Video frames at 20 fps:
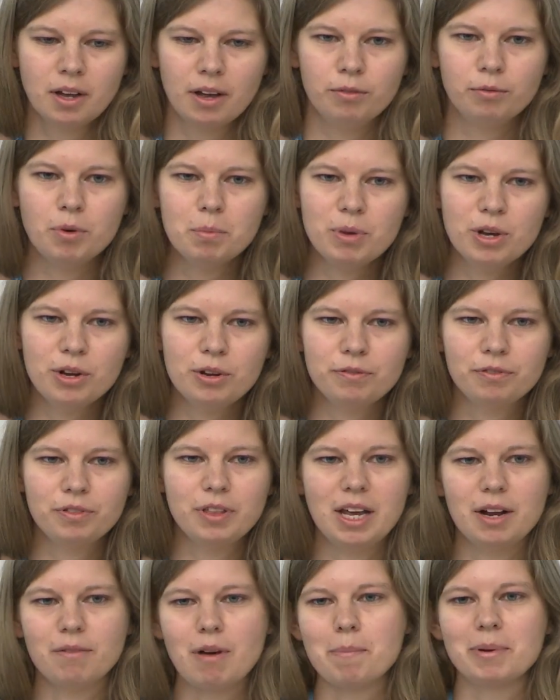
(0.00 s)
remove
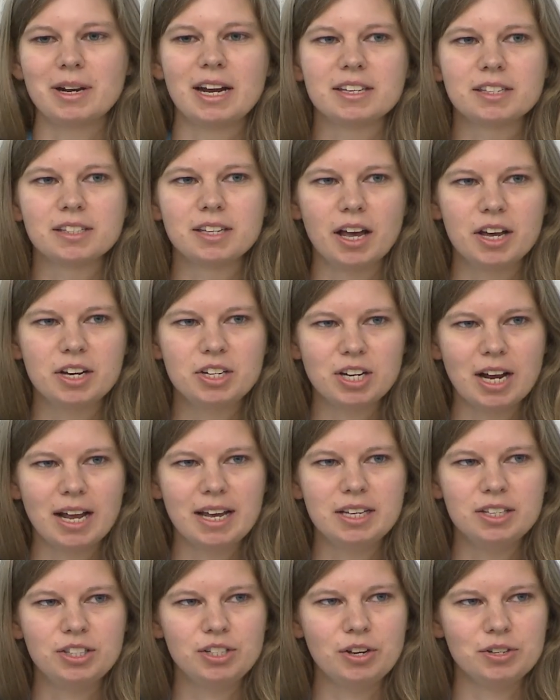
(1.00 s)
the arabinan side
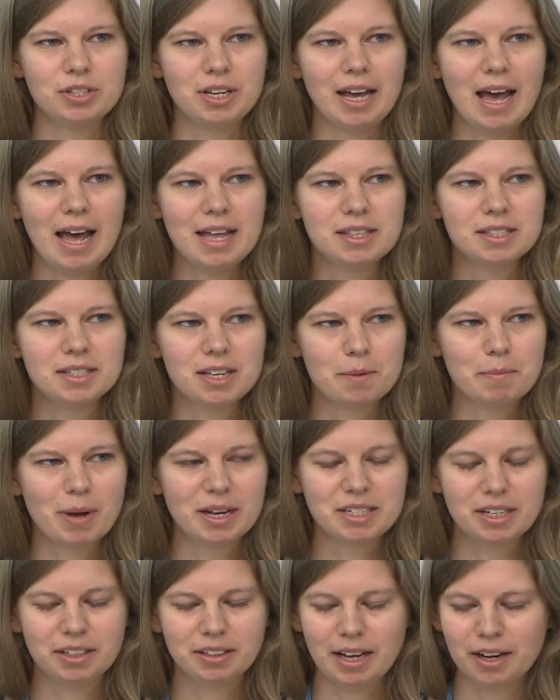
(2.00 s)
chains using
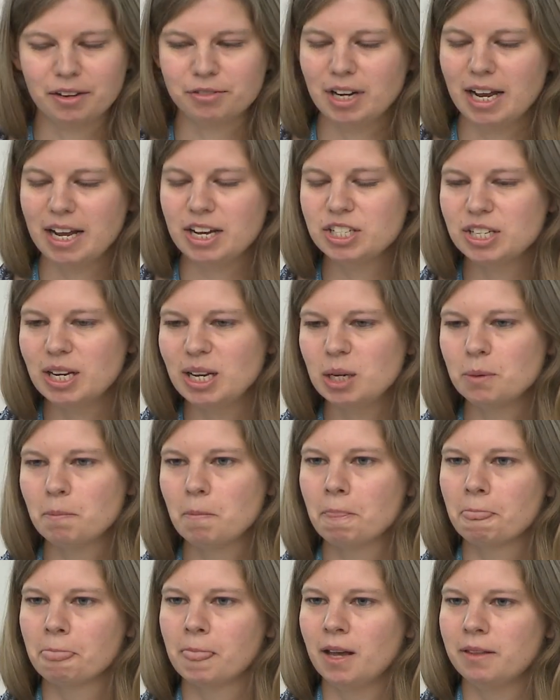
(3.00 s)
enzymatic degradation,
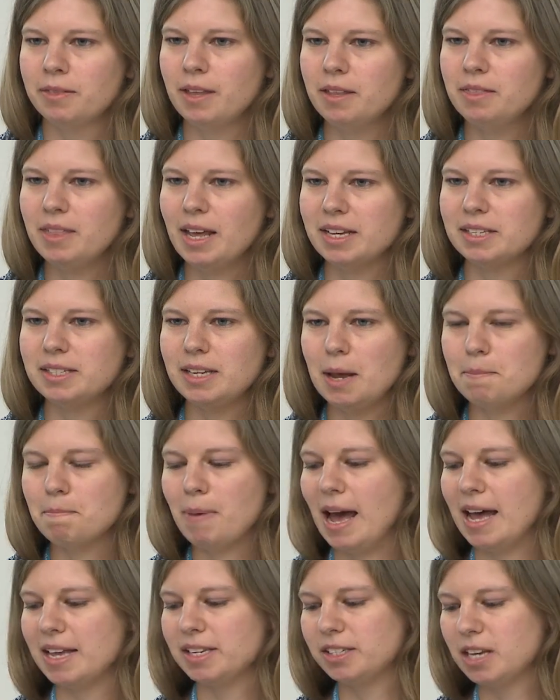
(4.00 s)
then this
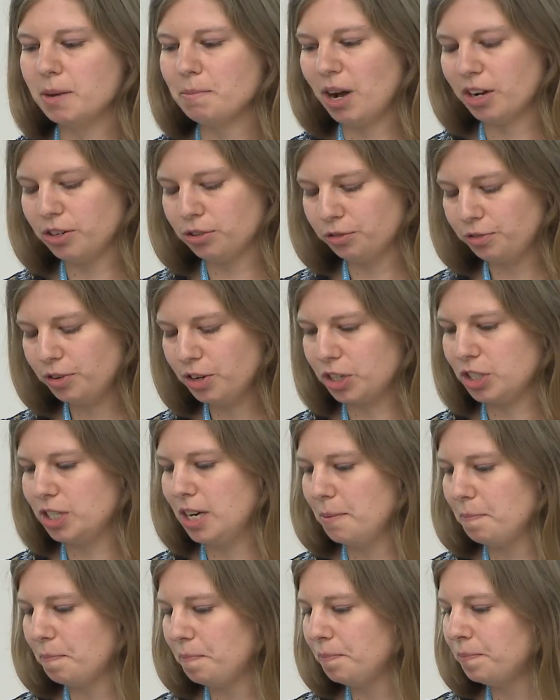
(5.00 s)
impairs stomatal
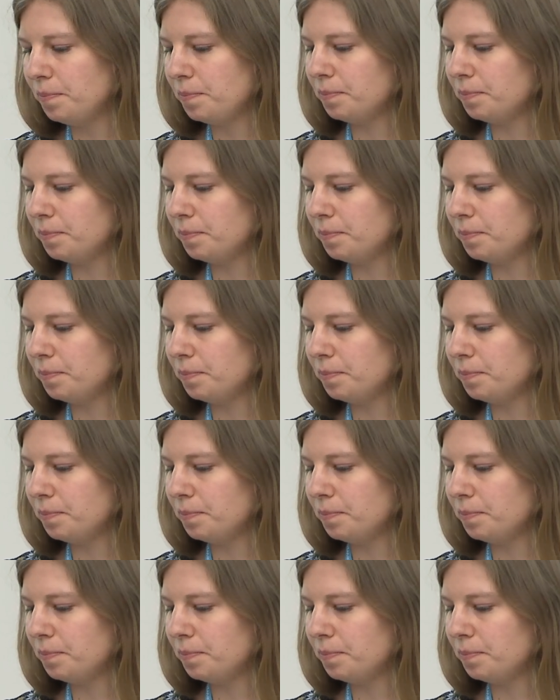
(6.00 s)
function